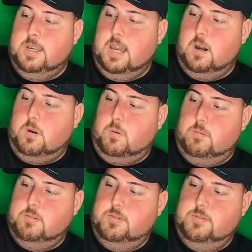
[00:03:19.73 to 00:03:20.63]

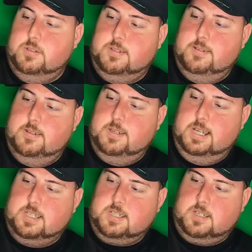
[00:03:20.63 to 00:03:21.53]
Now,
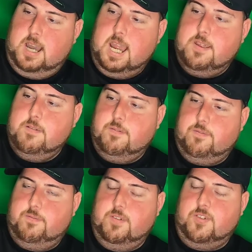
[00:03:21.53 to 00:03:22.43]
it's kind
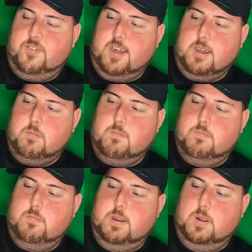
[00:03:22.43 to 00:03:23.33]
of the same